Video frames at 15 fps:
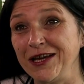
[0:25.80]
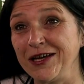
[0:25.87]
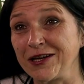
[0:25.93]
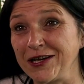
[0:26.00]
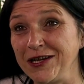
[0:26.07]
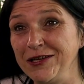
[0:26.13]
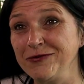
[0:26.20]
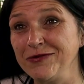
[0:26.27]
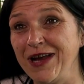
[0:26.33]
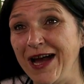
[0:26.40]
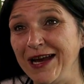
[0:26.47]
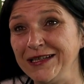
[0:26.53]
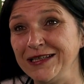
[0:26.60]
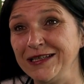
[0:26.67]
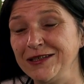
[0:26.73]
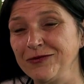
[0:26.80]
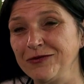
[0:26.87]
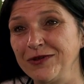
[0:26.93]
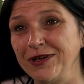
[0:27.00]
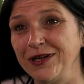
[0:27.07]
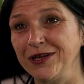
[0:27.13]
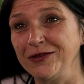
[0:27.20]
a reunited
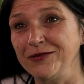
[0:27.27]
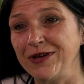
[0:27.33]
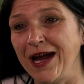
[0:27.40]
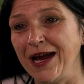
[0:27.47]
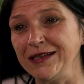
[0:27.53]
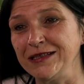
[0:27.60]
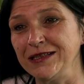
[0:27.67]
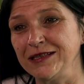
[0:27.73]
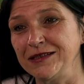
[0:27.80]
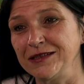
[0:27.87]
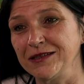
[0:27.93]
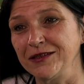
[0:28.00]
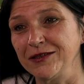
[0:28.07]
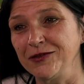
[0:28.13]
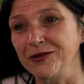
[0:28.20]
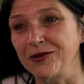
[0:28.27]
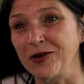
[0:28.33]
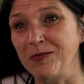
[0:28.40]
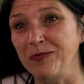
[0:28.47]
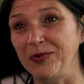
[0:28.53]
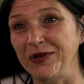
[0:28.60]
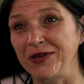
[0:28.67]
or a united
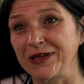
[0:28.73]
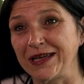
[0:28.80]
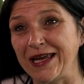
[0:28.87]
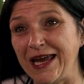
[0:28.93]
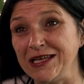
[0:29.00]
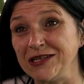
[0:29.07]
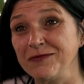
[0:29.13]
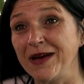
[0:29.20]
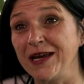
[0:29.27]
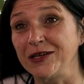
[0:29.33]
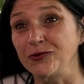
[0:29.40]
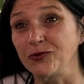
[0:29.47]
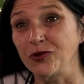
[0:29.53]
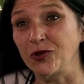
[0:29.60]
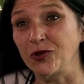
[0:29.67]
Europe, a gateway to